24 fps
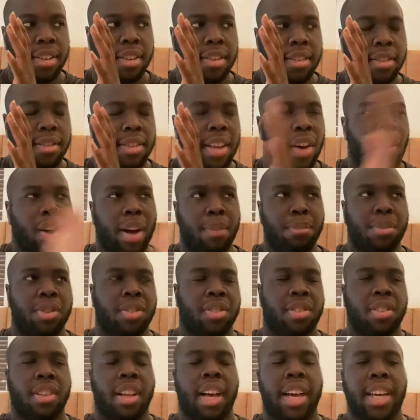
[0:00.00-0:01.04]
now I'm
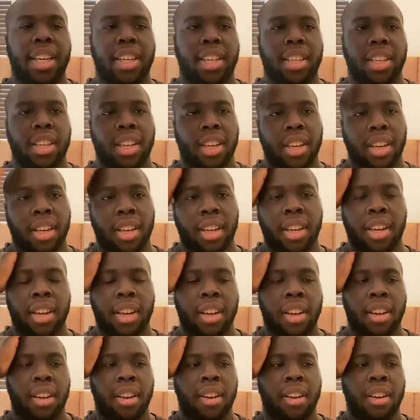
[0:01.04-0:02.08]
just like,
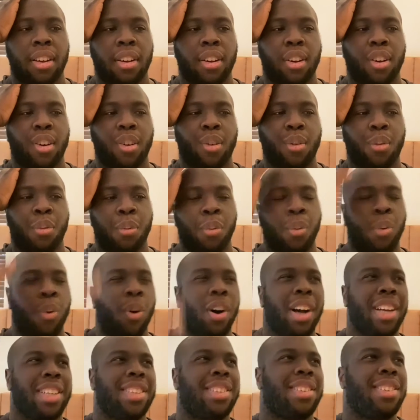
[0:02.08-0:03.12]

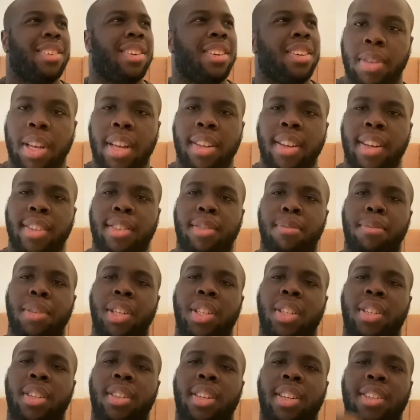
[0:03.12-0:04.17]
what? Not to
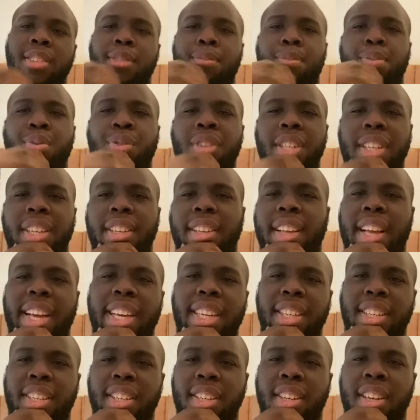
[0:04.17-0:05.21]
mention, it's pretty
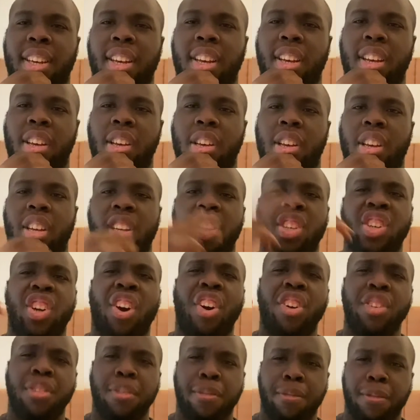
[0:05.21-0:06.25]
like
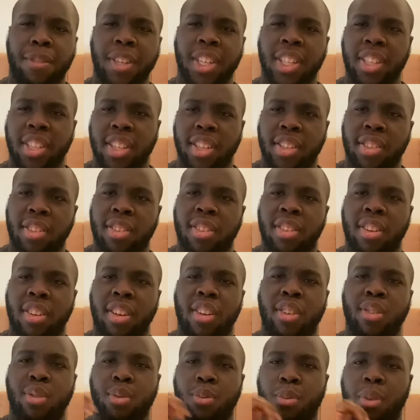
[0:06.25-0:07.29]
convenient
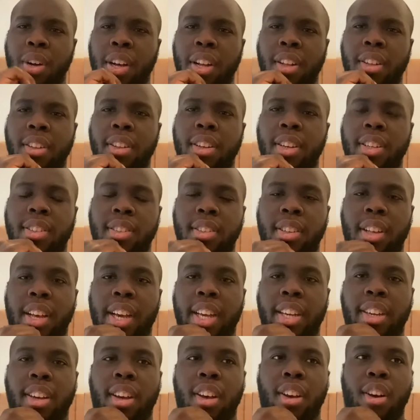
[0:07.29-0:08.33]
as well. It's
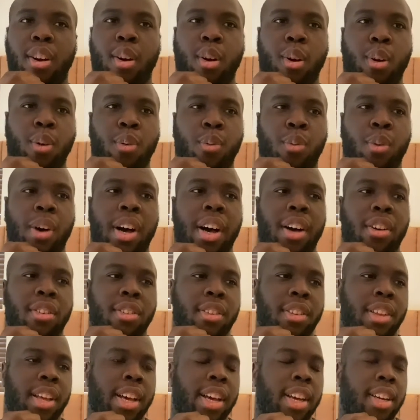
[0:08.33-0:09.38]
like, oh wow,
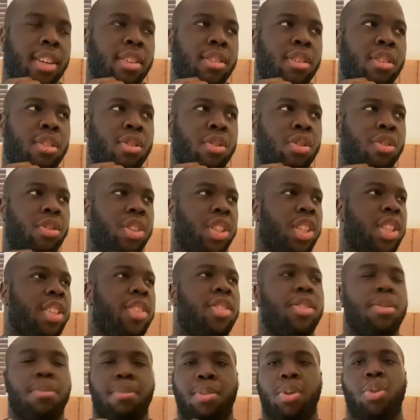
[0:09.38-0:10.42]
like the girl she
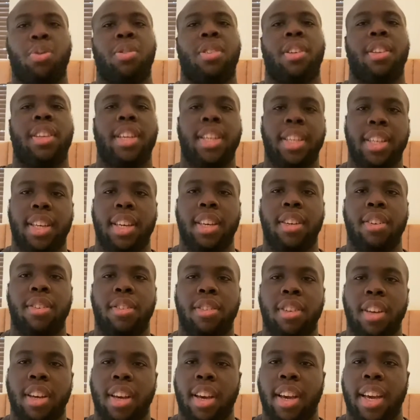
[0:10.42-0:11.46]
supposedly
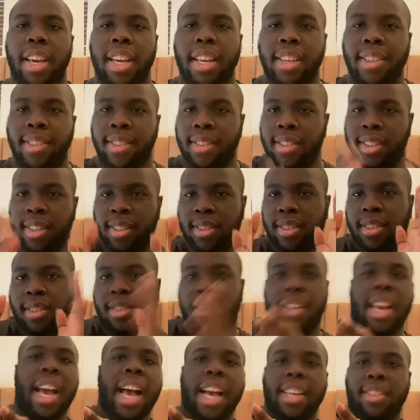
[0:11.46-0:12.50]
killed is this
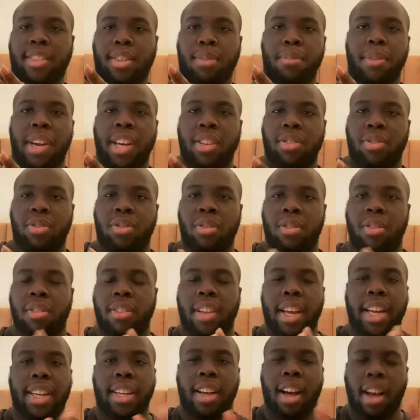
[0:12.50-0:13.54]
Taskmaster.
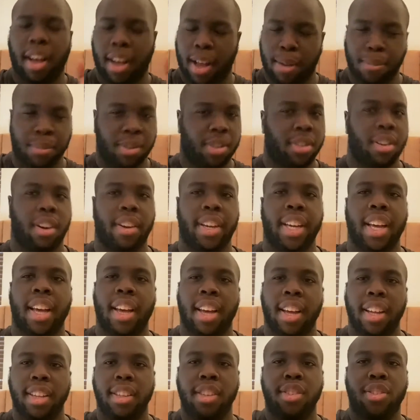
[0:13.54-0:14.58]
Like, I'm sorry,
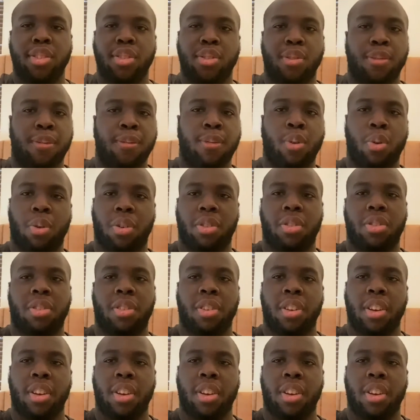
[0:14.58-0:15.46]
this is forced.